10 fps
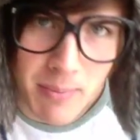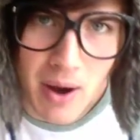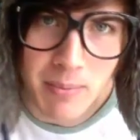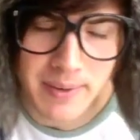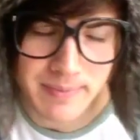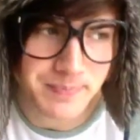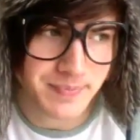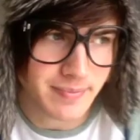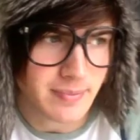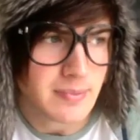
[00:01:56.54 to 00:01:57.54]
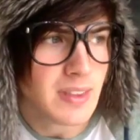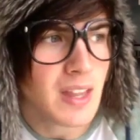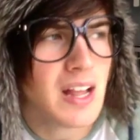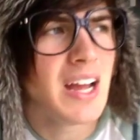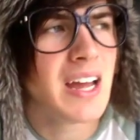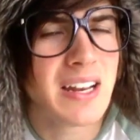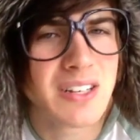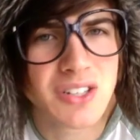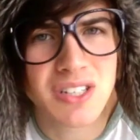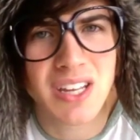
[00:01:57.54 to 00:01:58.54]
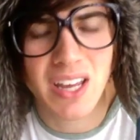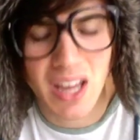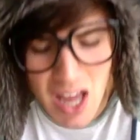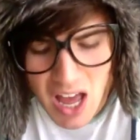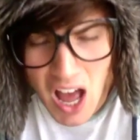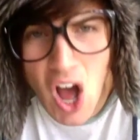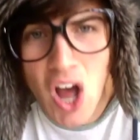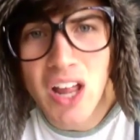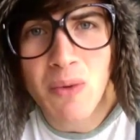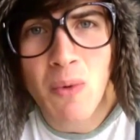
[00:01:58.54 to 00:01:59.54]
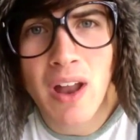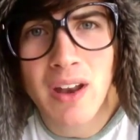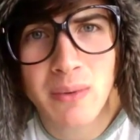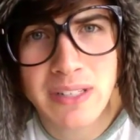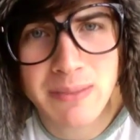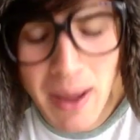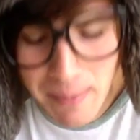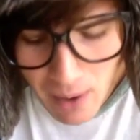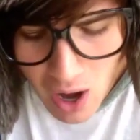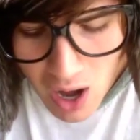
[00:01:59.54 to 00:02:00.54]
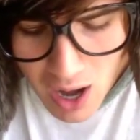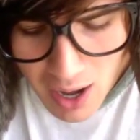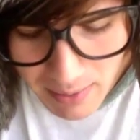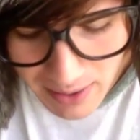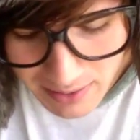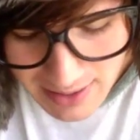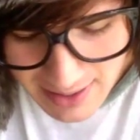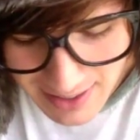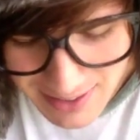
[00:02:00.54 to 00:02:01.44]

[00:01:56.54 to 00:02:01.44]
apartment, and I just, like, all I wanted was my mom. It was it